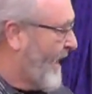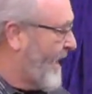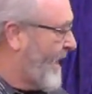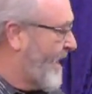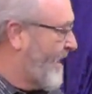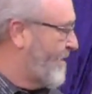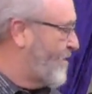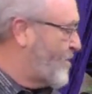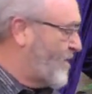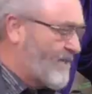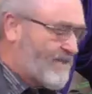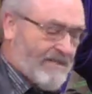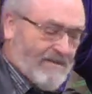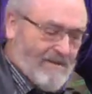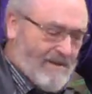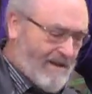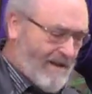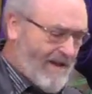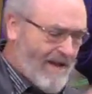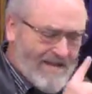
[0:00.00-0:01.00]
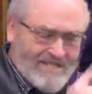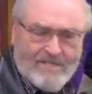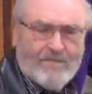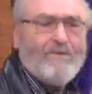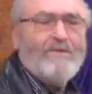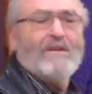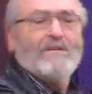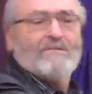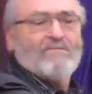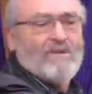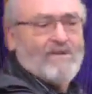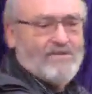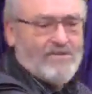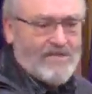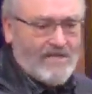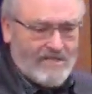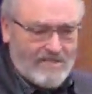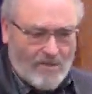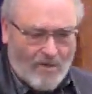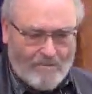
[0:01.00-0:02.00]
And she said, let's do this one. And
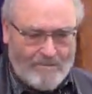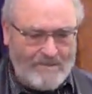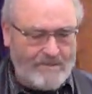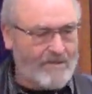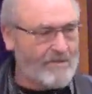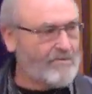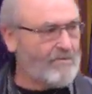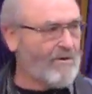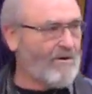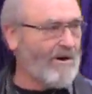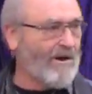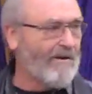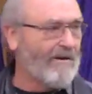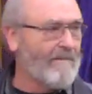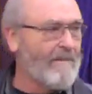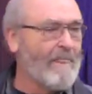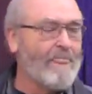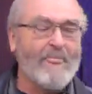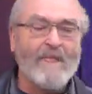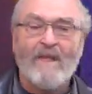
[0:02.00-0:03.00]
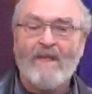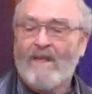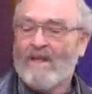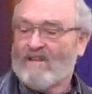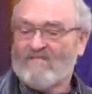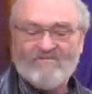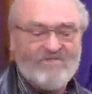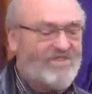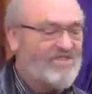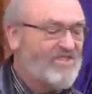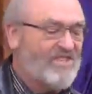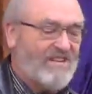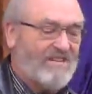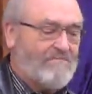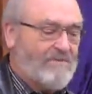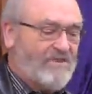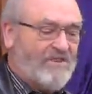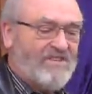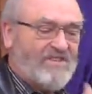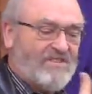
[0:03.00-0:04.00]
she just opens a drawer. And she
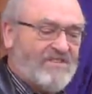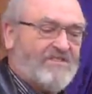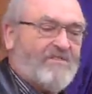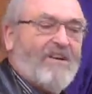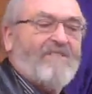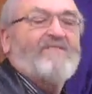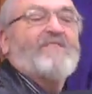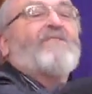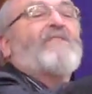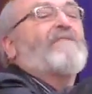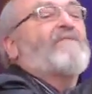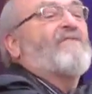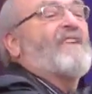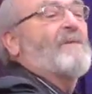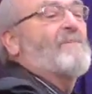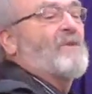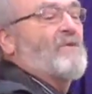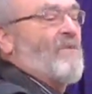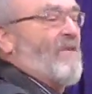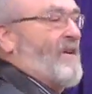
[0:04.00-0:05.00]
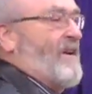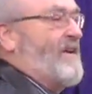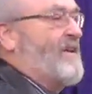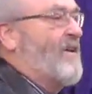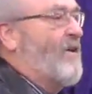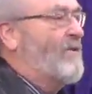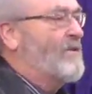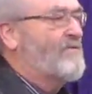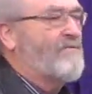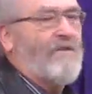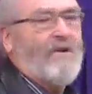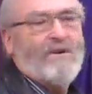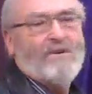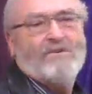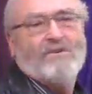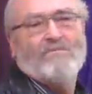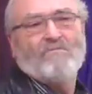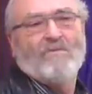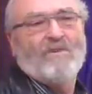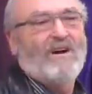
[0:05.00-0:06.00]
said, just start there at February. You can go as far
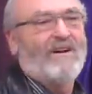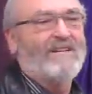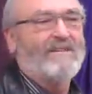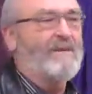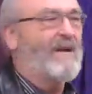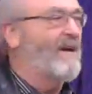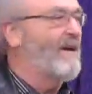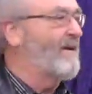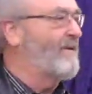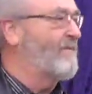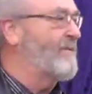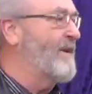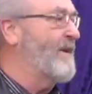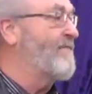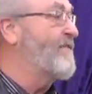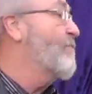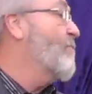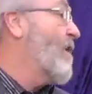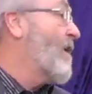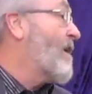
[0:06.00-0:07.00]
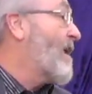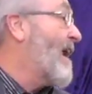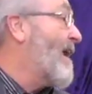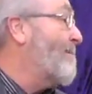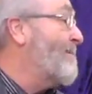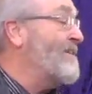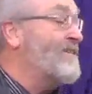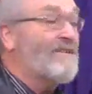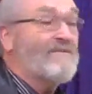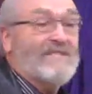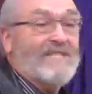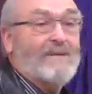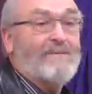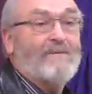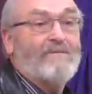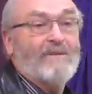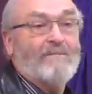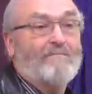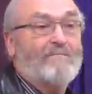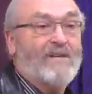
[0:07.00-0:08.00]
as you want. If you want copies of
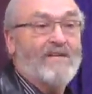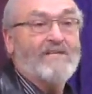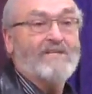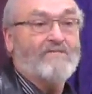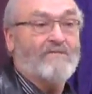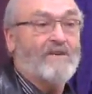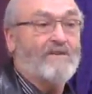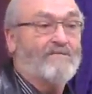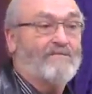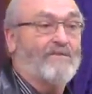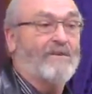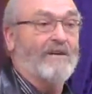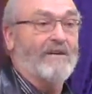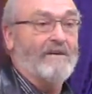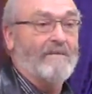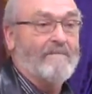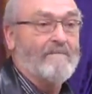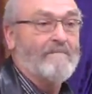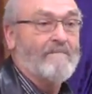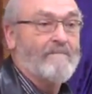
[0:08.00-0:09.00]
some of them, please feel free.